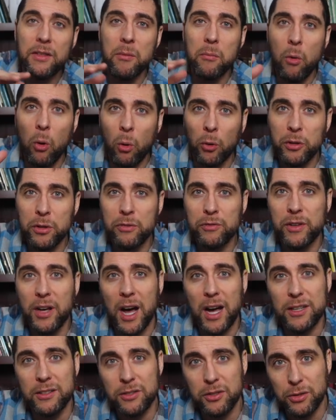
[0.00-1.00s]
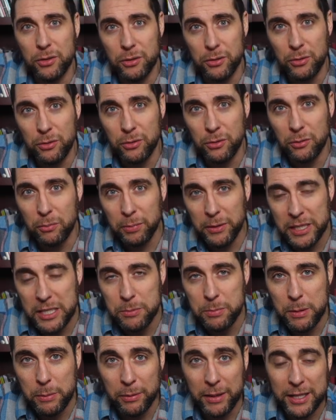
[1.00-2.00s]
the more you've got to
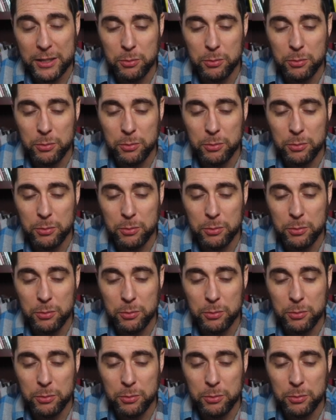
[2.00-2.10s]
please people.